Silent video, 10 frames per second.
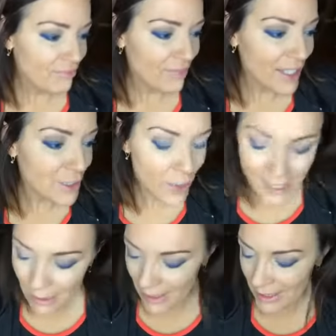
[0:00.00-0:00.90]
so
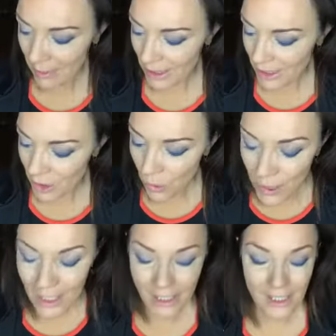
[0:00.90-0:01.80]
anyways, what it's
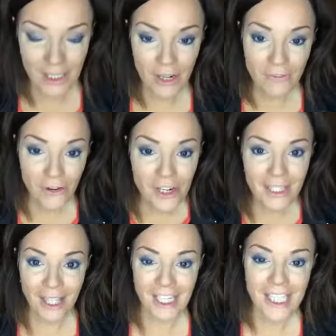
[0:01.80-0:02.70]
doing is it's converting
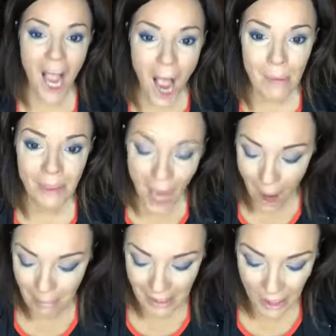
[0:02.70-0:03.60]
like top, top
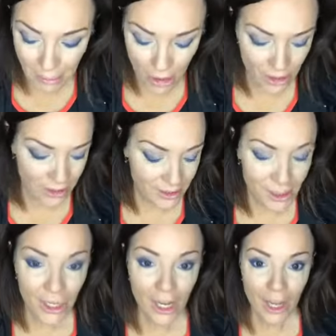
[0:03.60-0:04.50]
makeup artists.
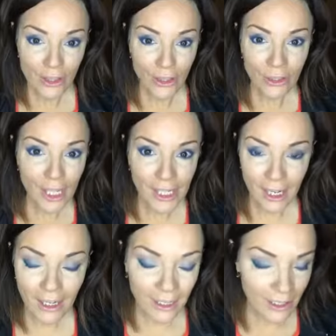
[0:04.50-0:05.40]
They're like
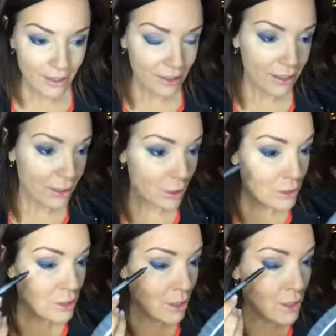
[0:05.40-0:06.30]

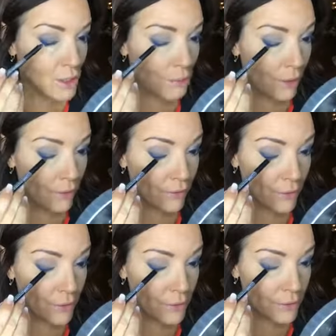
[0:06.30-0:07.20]
starting to write
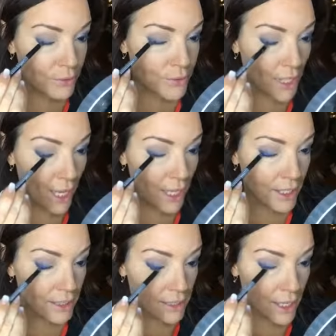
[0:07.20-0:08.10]
reviews
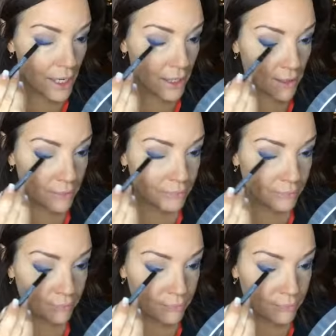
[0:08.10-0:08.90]
and um,